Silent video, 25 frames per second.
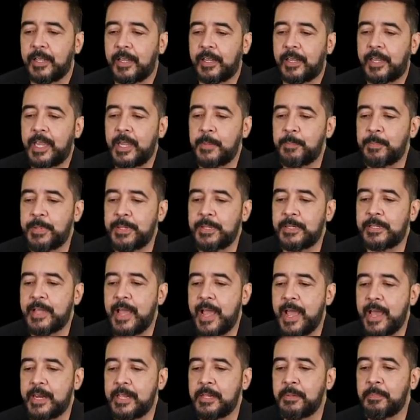Keeping
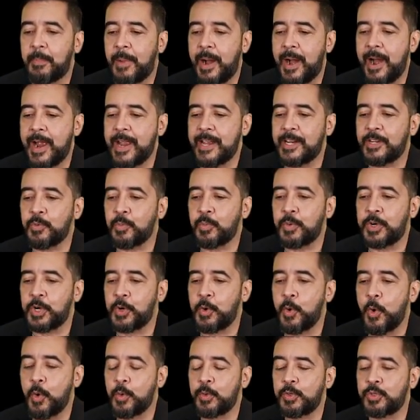that in mind, we're
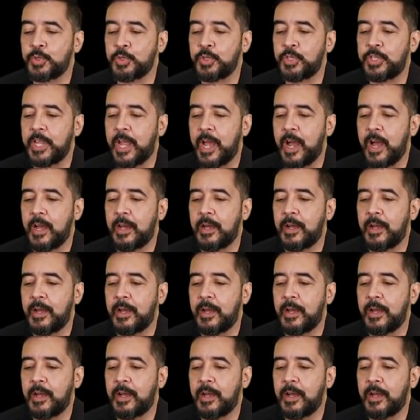going to the